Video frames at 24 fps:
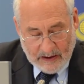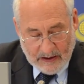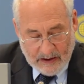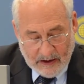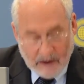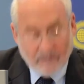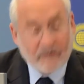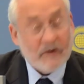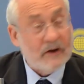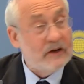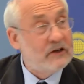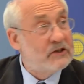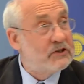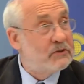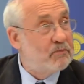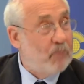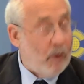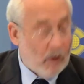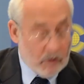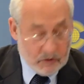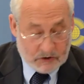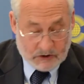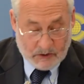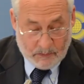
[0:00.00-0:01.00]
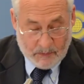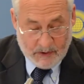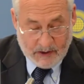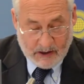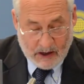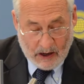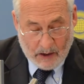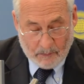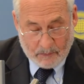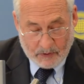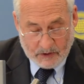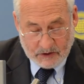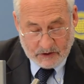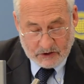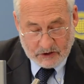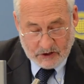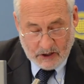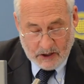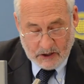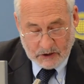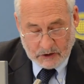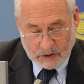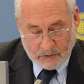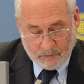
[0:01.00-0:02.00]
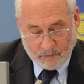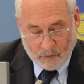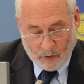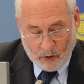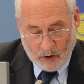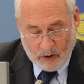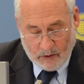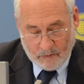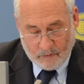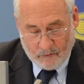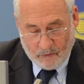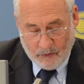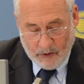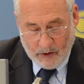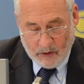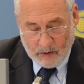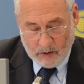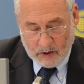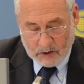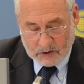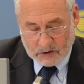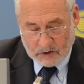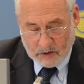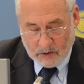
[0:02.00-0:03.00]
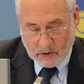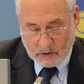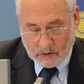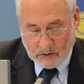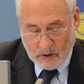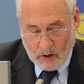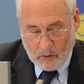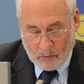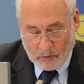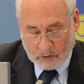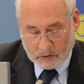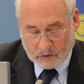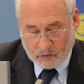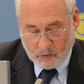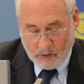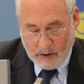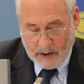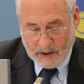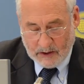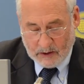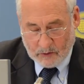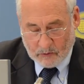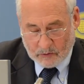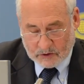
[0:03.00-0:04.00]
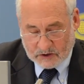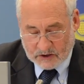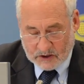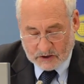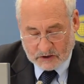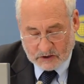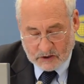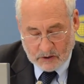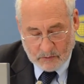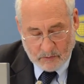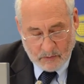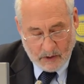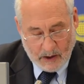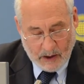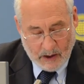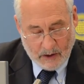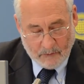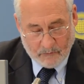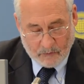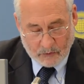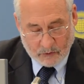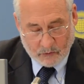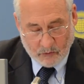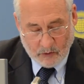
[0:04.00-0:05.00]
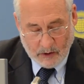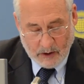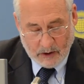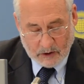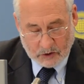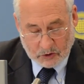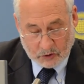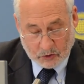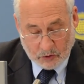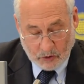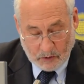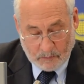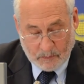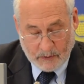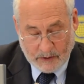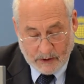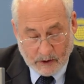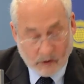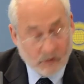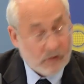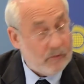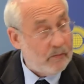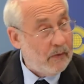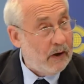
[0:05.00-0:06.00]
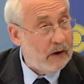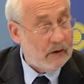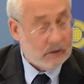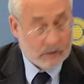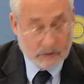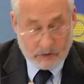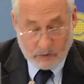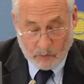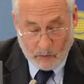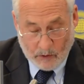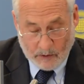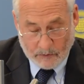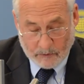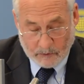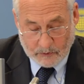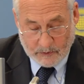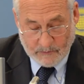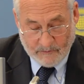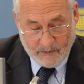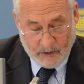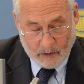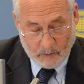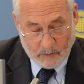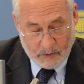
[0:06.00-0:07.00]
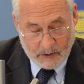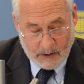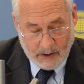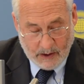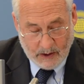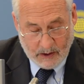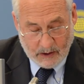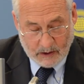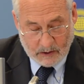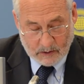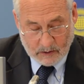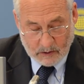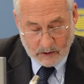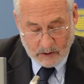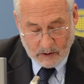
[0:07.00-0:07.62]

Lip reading: If it's supposed to be compensation for unfairness in the global trading system, aid for trade should be incremental to other development aid.